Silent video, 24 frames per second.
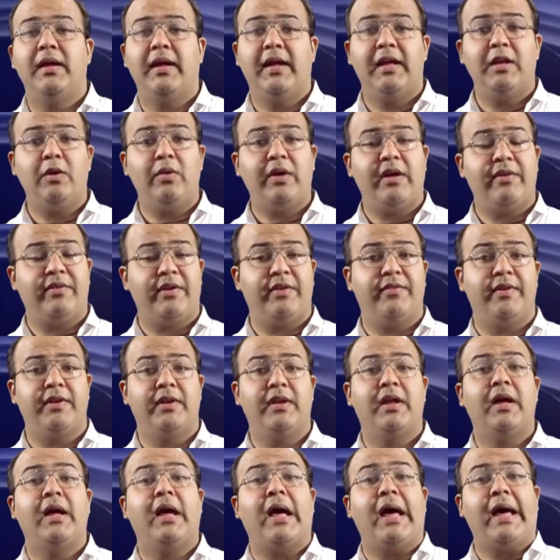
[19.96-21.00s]
Hello everyone,
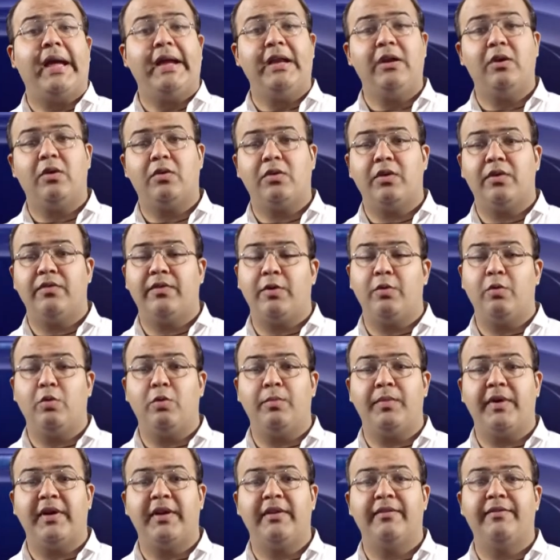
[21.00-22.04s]
I am Dr. Varun
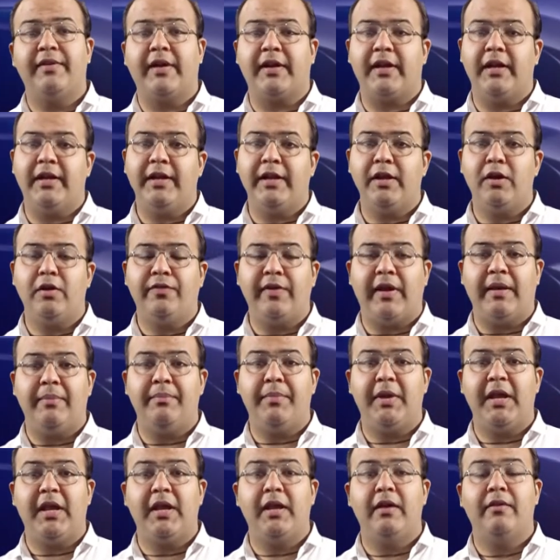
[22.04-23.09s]
Kumar, Faculty of
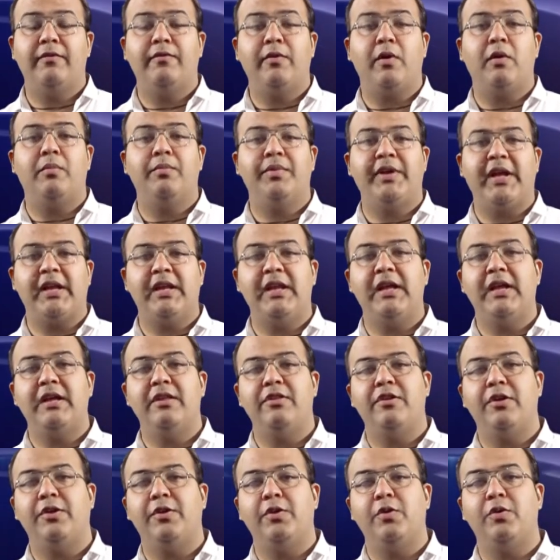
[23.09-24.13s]
MBA from TECNIA
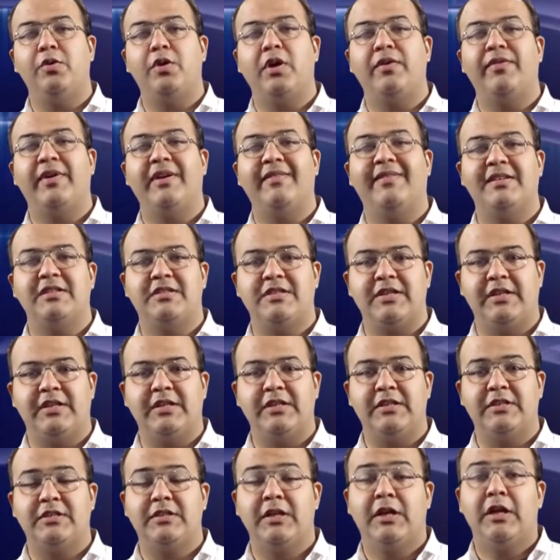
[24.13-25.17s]
Institute of Advanced
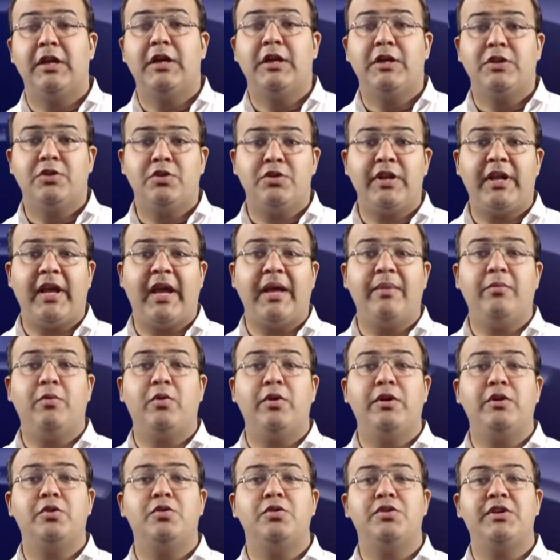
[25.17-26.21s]
Studies. Today I am
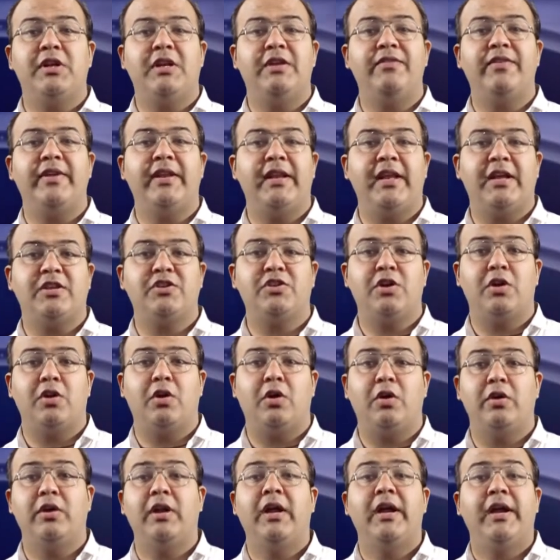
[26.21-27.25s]
going to deliver a lecture
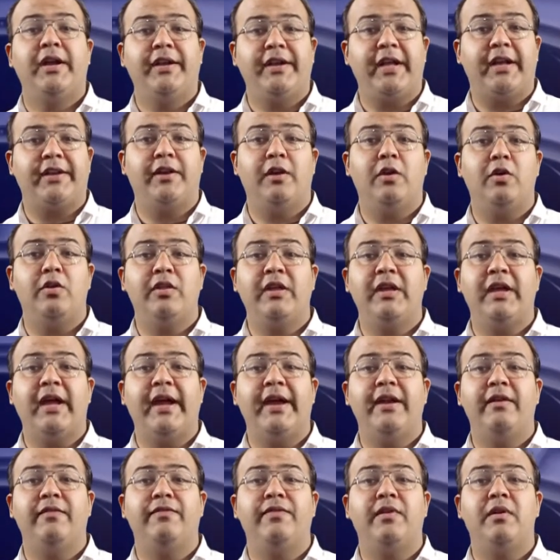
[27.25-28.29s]
on technology
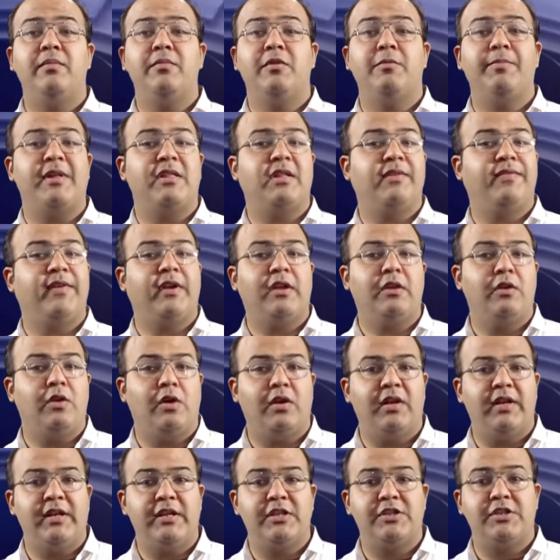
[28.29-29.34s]
and firm-specific
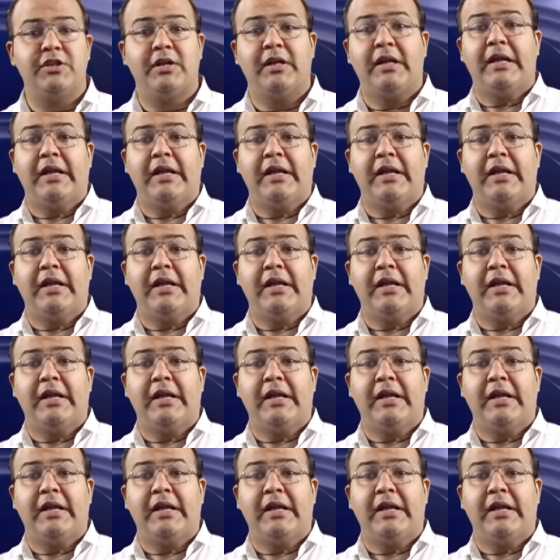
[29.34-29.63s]
knowledge.